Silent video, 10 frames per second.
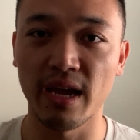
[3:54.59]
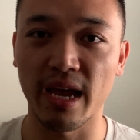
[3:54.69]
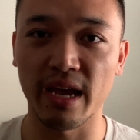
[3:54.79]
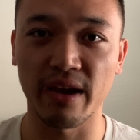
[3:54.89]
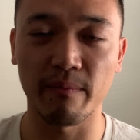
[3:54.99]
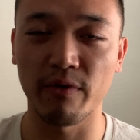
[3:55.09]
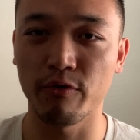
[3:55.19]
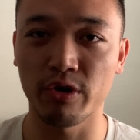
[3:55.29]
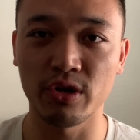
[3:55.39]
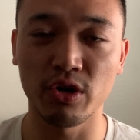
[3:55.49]
and
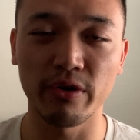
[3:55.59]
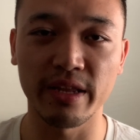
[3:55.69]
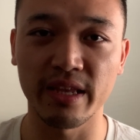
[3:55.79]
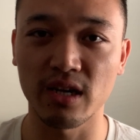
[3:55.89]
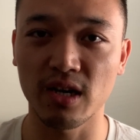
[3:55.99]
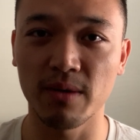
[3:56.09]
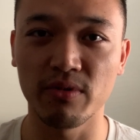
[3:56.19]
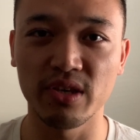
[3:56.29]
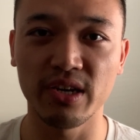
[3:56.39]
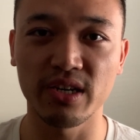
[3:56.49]
before you know it, in a couple
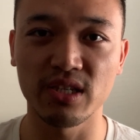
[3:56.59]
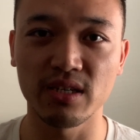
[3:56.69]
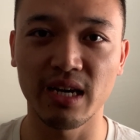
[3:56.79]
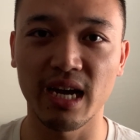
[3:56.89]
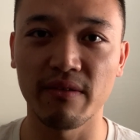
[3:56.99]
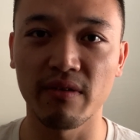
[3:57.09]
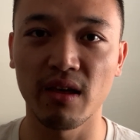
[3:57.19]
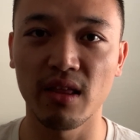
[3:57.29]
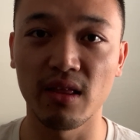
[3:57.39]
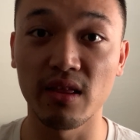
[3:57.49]
years, you'll have
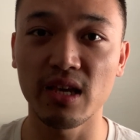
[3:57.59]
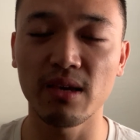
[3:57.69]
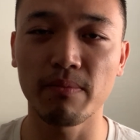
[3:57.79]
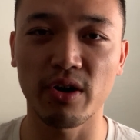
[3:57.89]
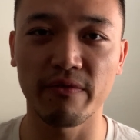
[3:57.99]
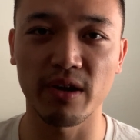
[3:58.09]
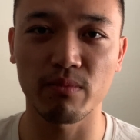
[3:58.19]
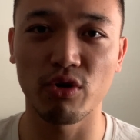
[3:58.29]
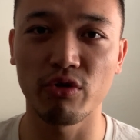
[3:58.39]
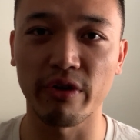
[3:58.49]
the perfect
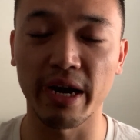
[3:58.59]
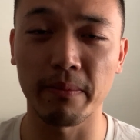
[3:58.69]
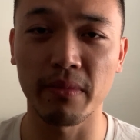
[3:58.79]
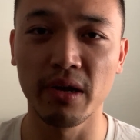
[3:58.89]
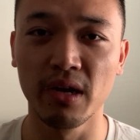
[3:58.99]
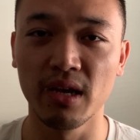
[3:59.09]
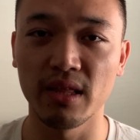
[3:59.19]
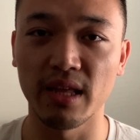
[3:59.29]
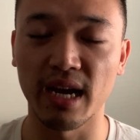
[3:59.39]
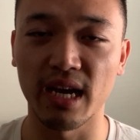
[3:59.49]
program
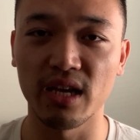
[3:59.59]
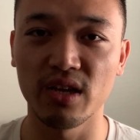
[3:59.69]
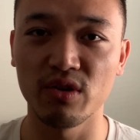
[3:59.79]
that